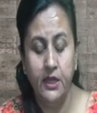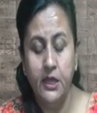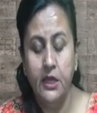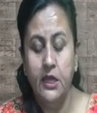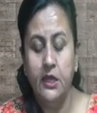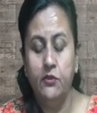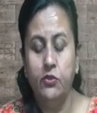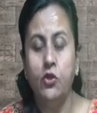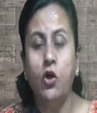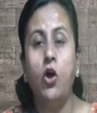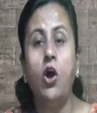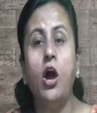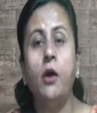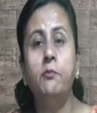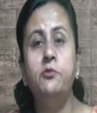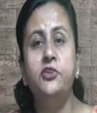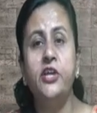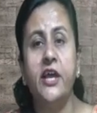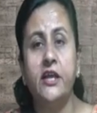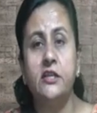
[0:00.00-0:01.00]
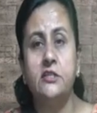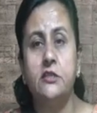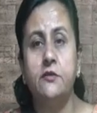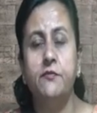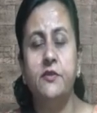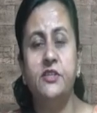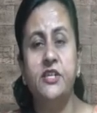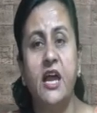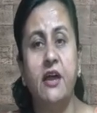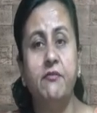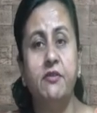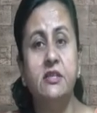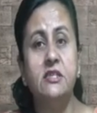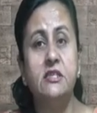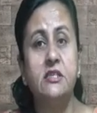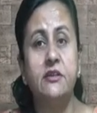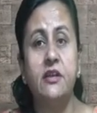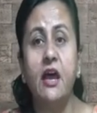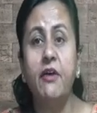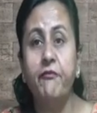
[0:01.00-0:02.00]
the objects which have a
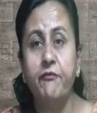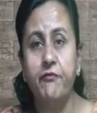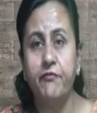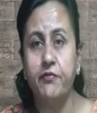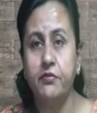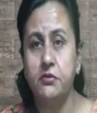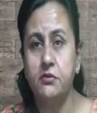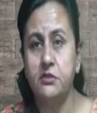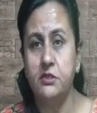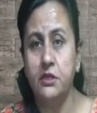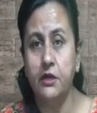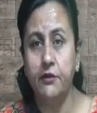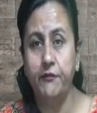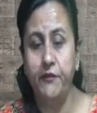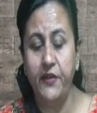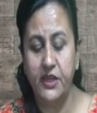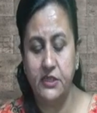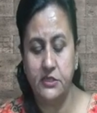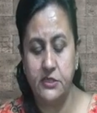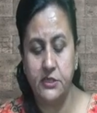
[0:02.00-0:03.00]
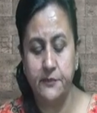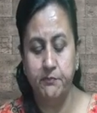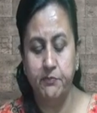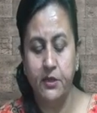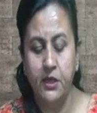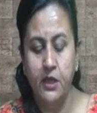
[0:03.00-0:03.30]
rough surface